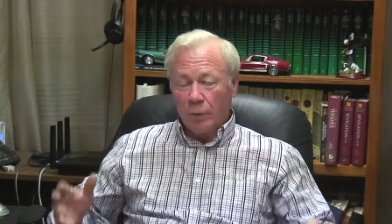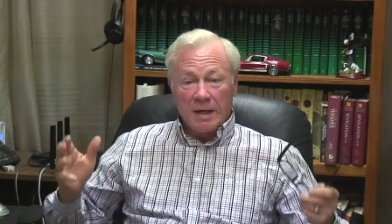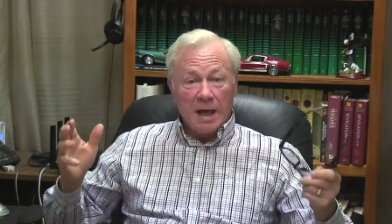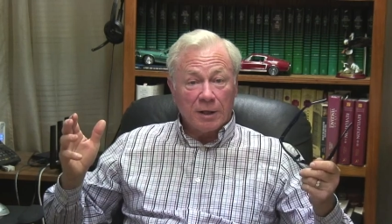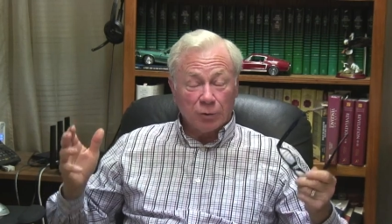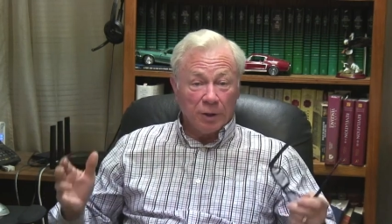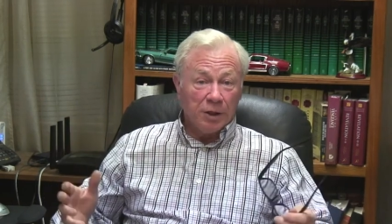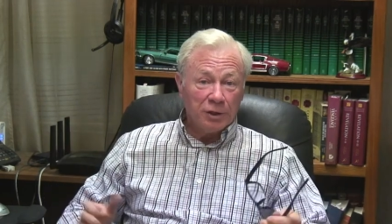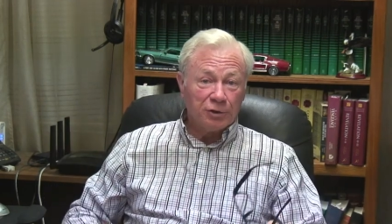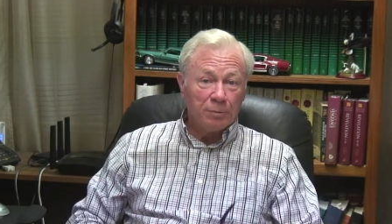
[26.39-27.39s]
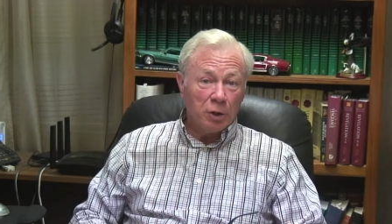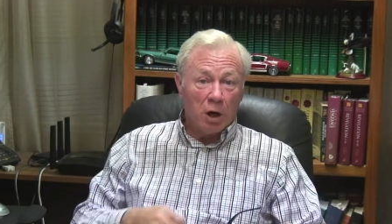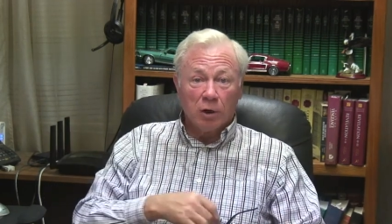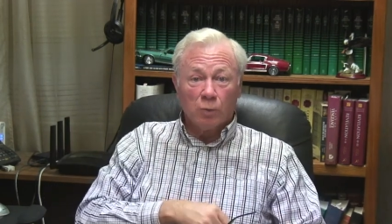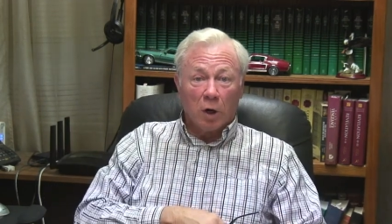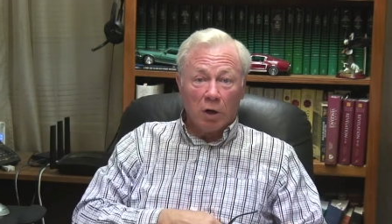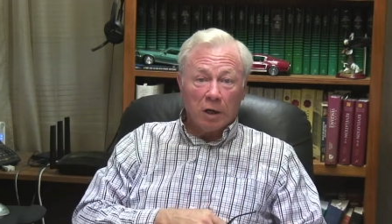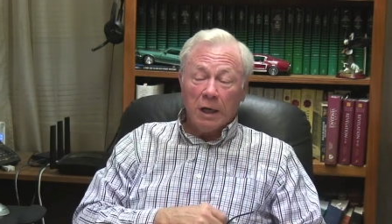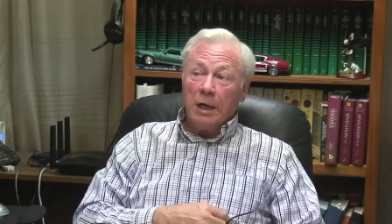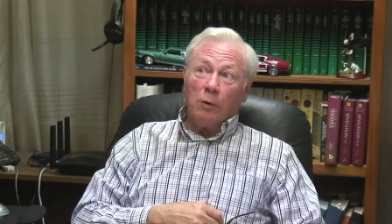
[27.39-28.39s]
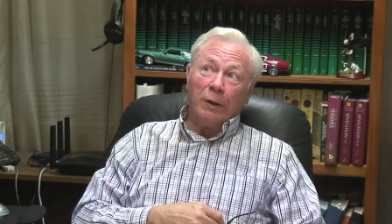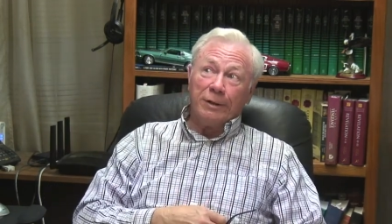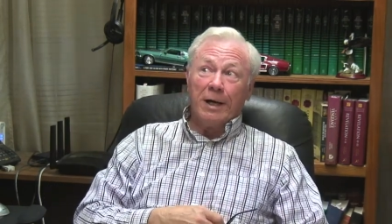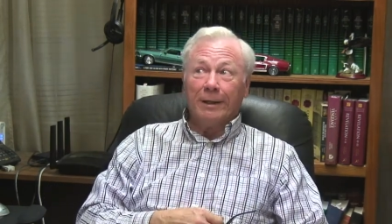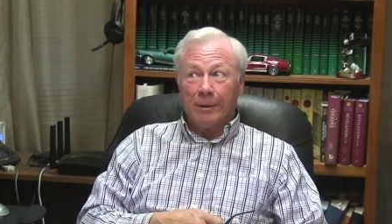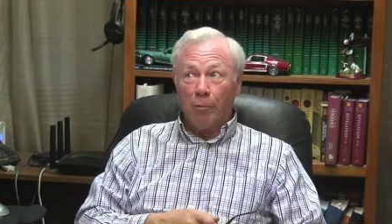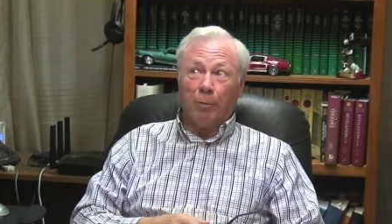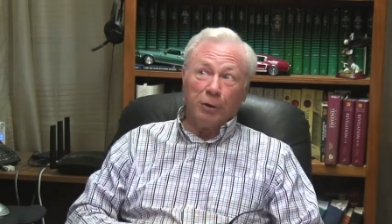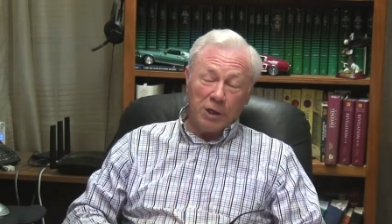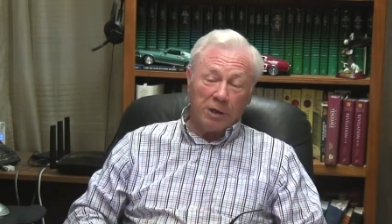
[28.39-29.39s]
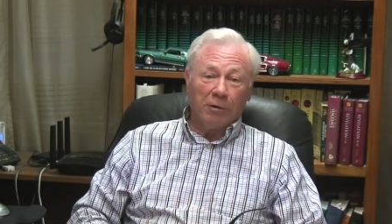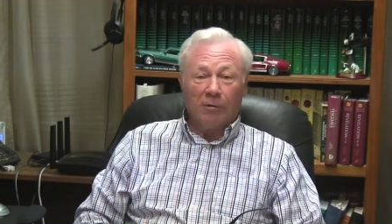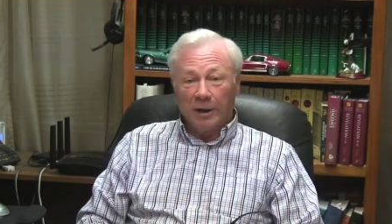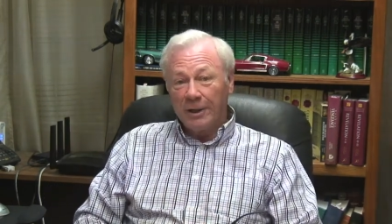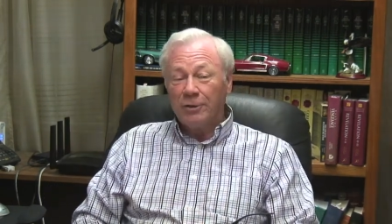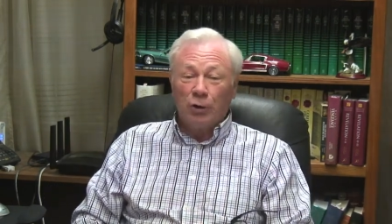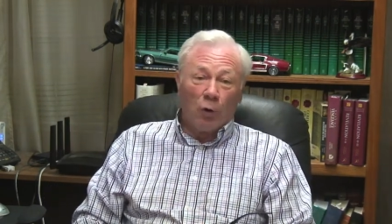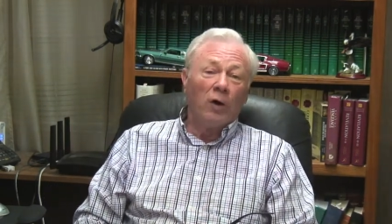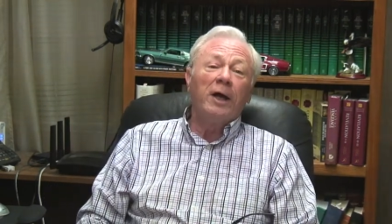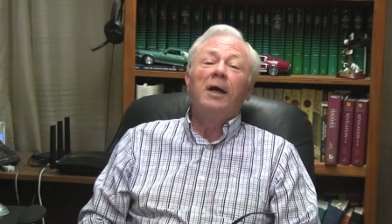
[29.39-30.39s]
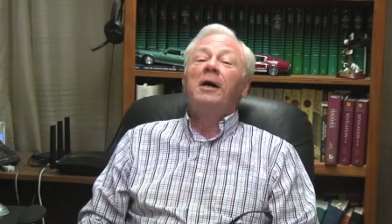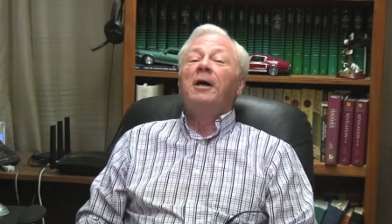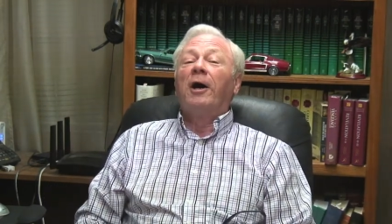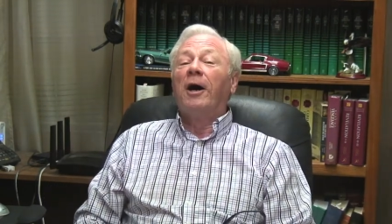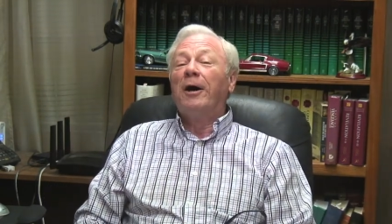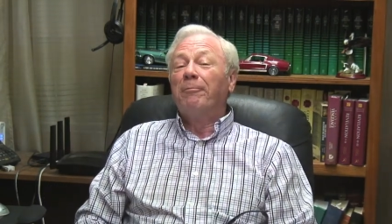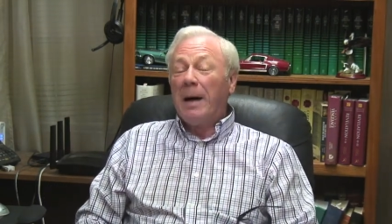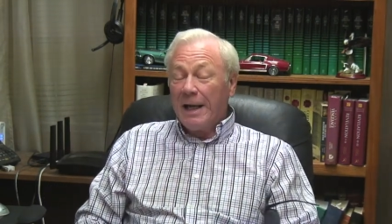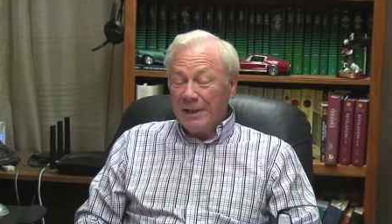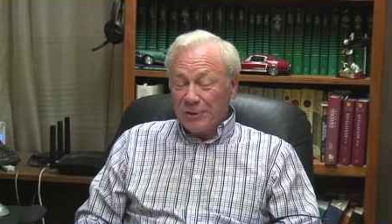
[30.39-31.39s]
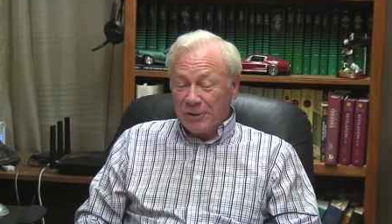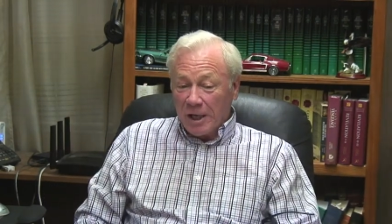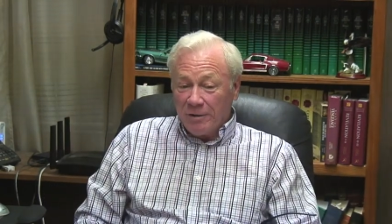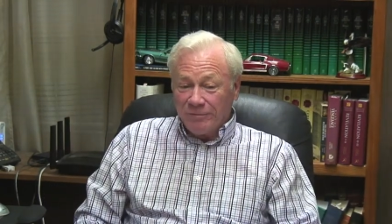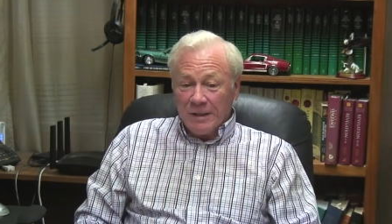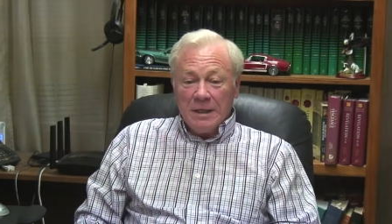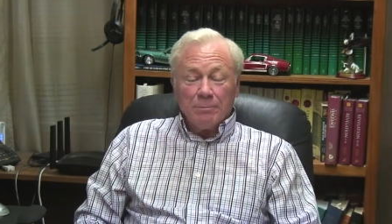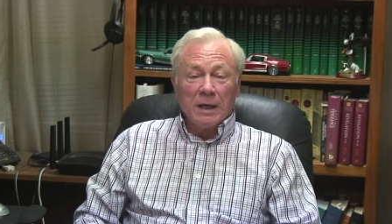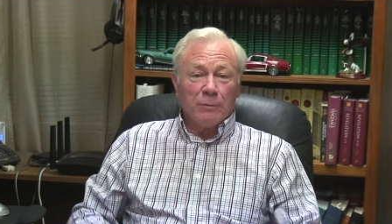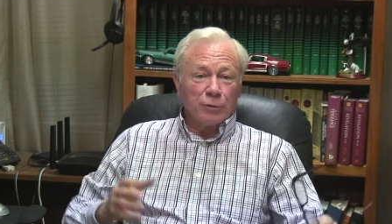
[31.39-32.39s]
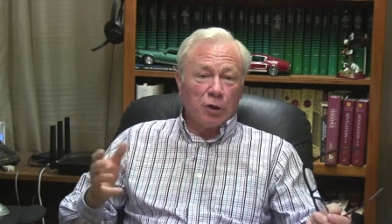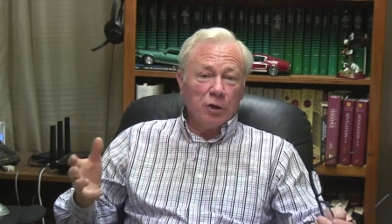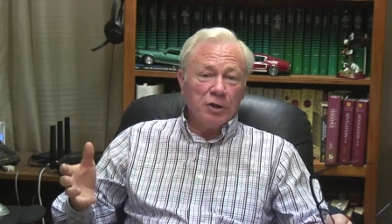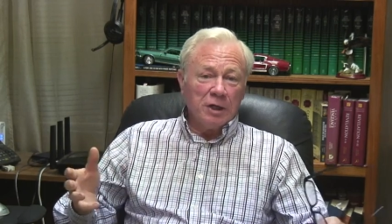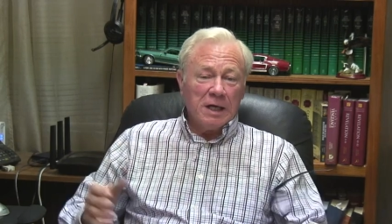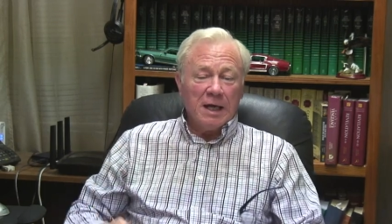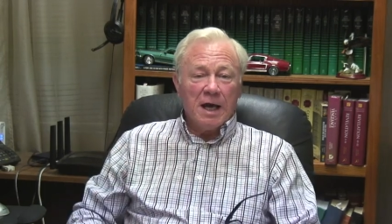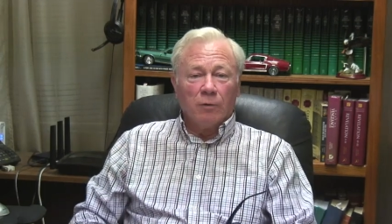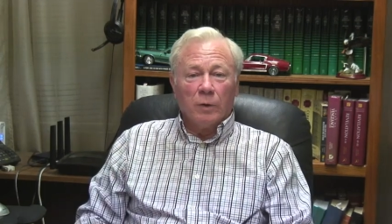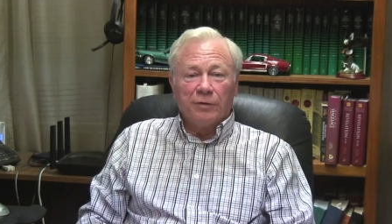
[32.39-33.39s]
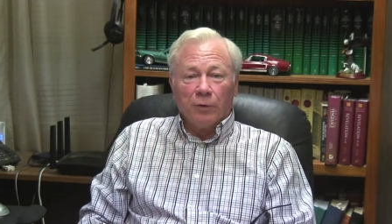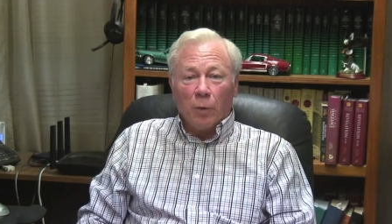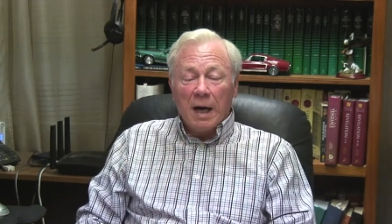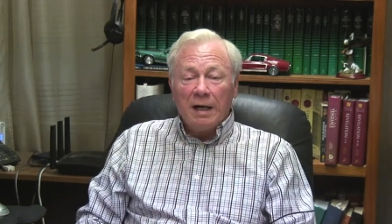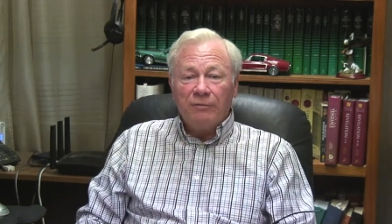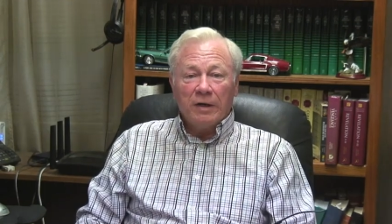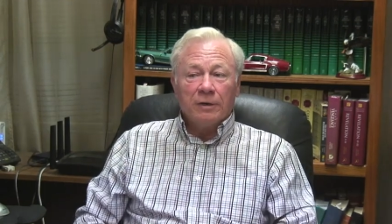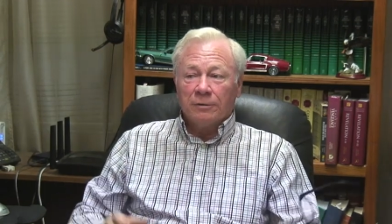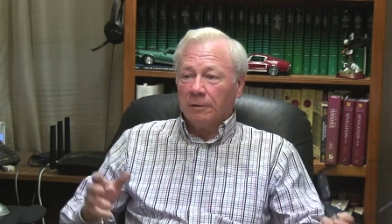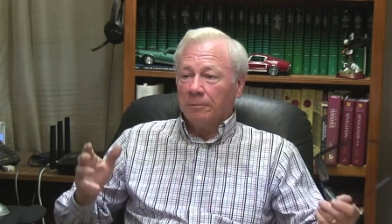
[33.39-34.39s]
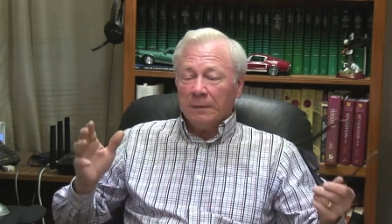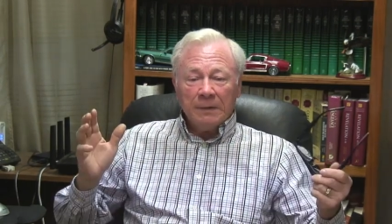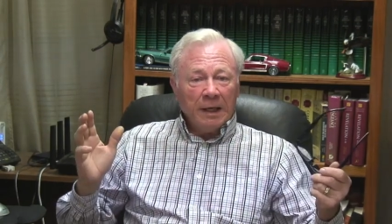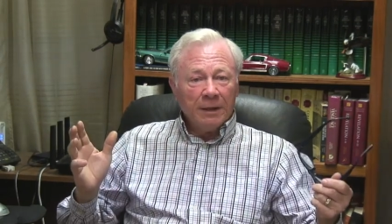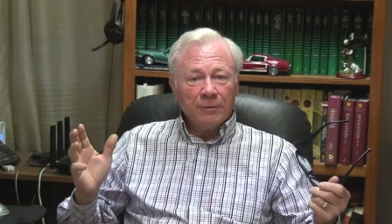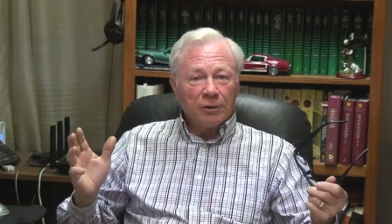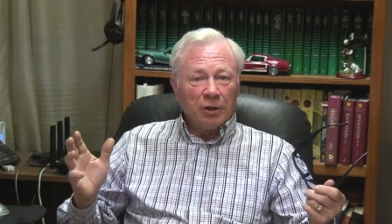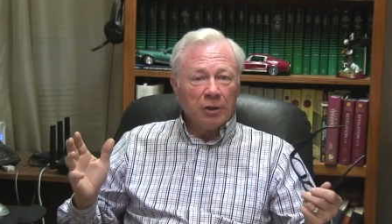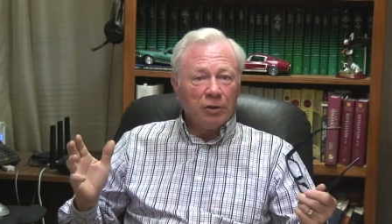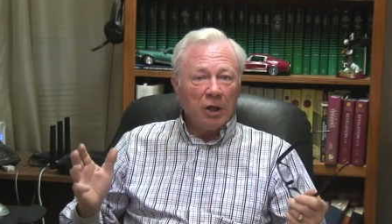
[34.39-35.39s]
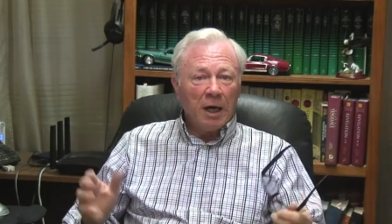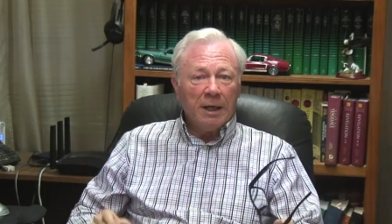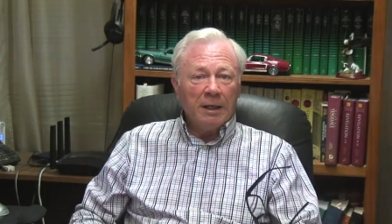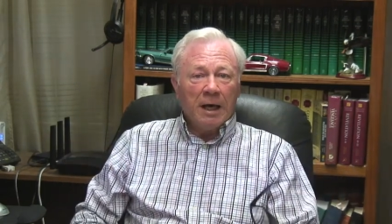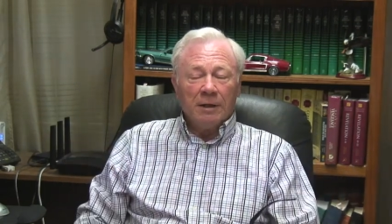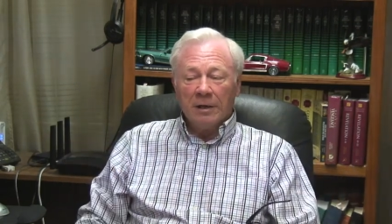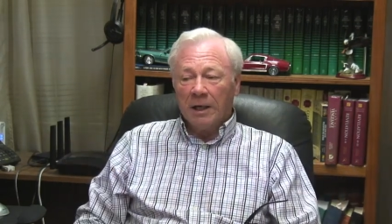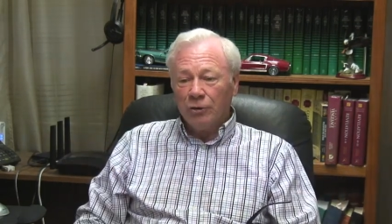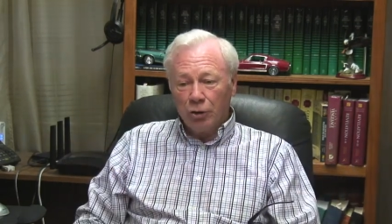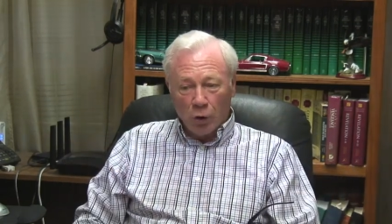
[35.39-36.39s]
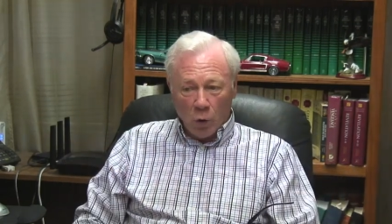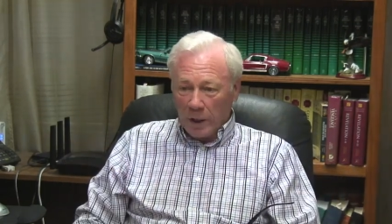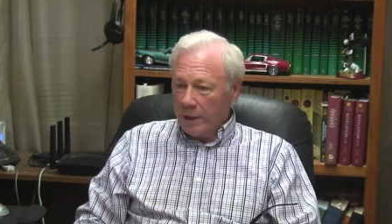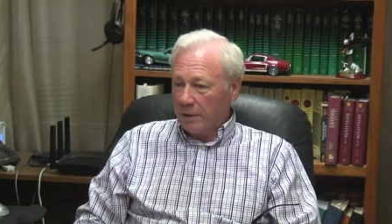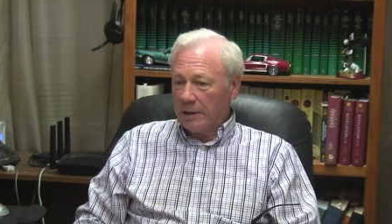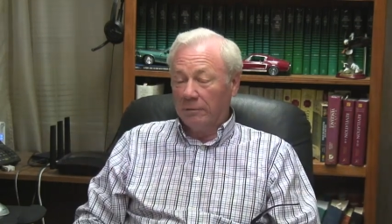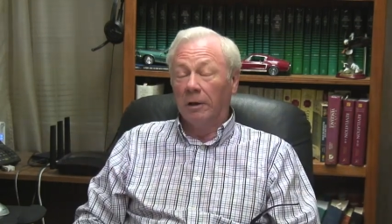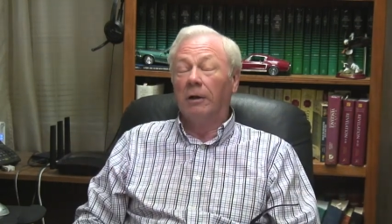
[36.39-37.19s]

We actually did some yard work, which I don't particularly enjoy, uh, by itself, but it was good to get out with the wife in the in the sunshine and enjoy the.